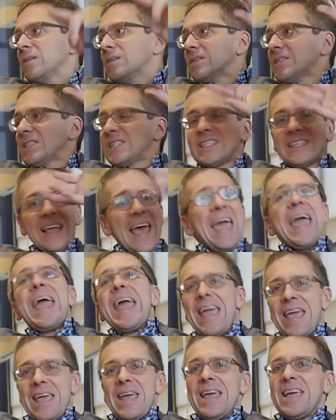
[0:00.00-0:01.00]

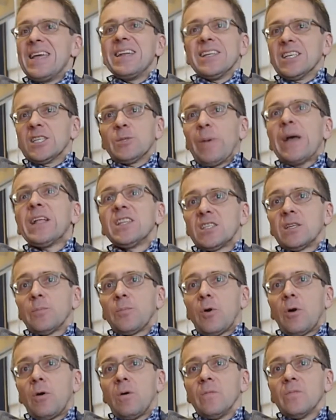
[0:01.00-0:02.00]
say
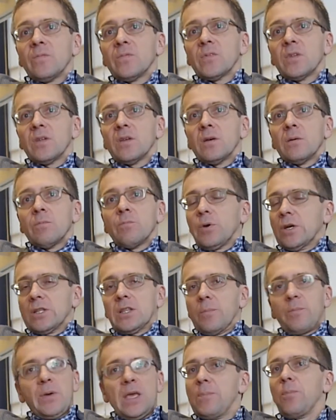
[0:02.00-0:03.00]
indispensable, but
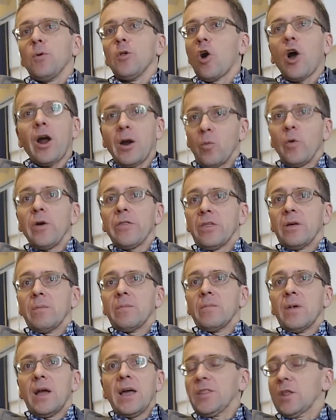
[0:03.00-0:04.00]
the people aren't with him.
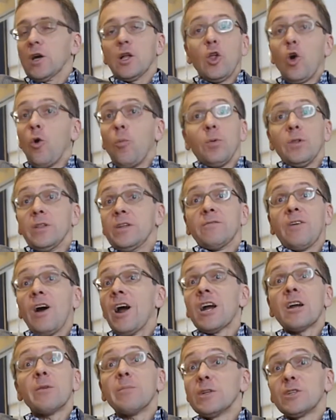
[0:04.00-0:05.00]
And the global
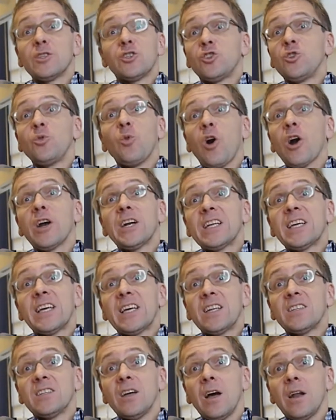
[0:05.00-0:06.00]
environment is too hard to
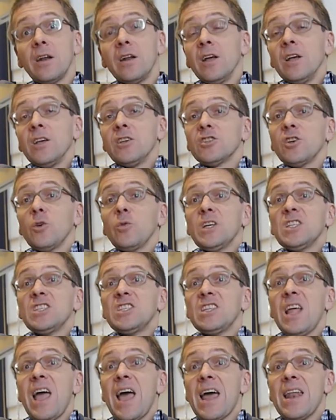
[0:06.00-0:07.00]
get it done. So
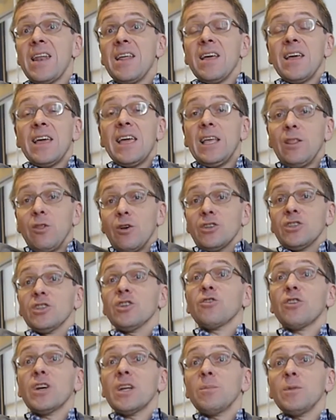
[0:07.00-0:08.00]
instead, he looks
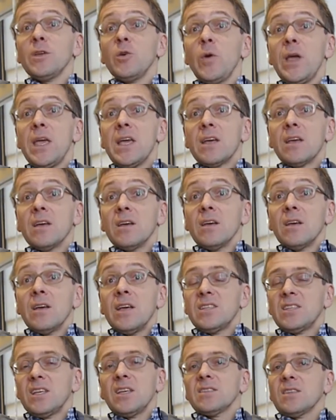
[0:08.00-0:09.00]
incredibly weak.
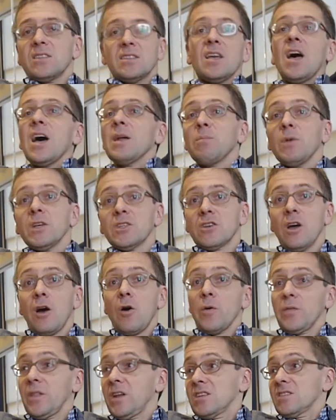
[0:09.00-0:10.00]
He says Assad must
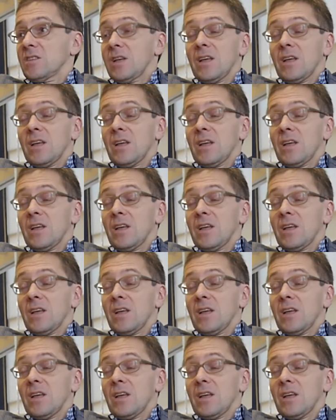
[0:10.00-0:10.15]
go. And then